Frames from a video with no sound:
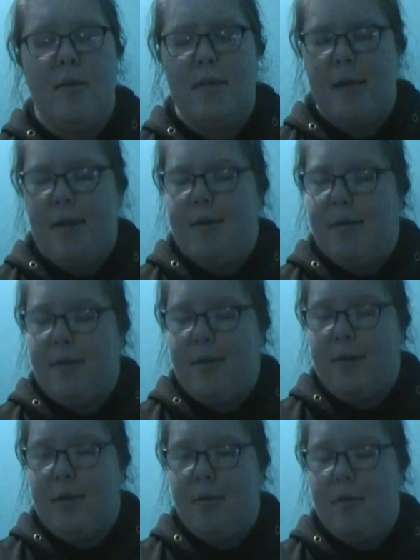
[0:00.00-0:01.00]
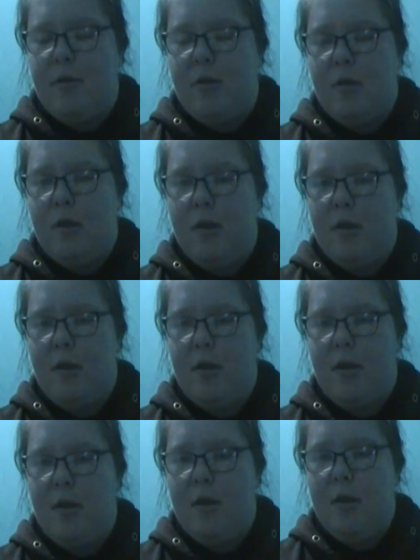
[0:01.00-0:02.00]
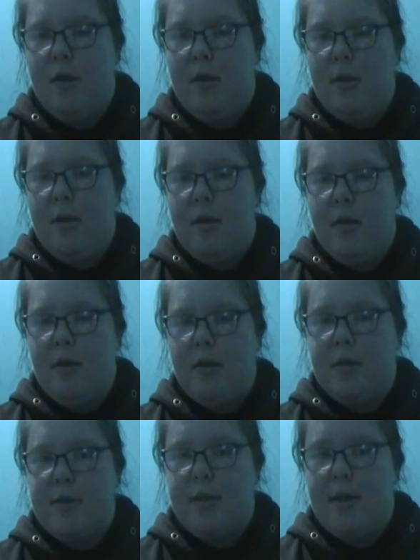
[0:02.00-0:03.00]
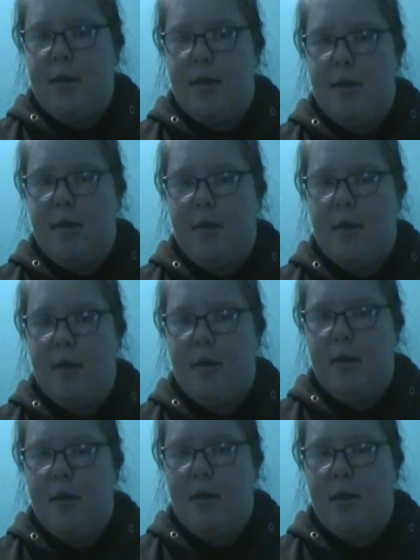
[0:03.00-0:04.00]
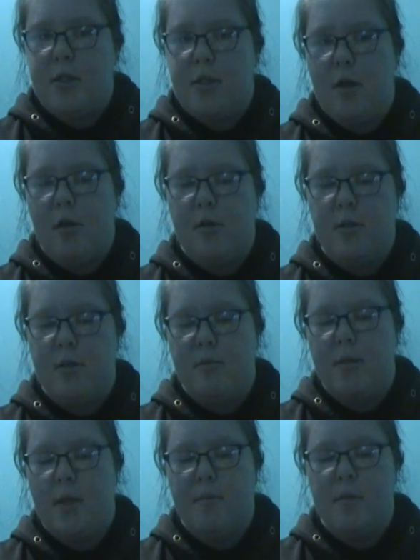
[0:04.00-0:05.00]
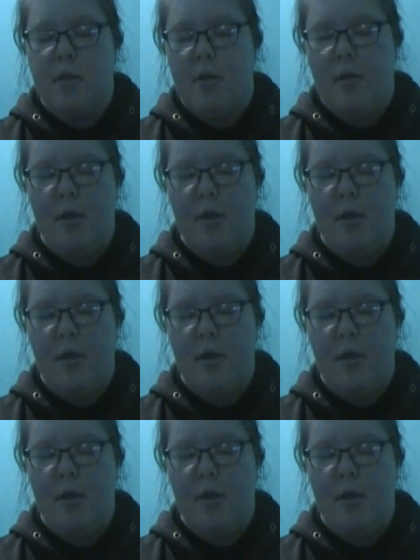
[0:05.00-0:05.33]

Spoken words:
what is that other thing called? That's like a solid sometimes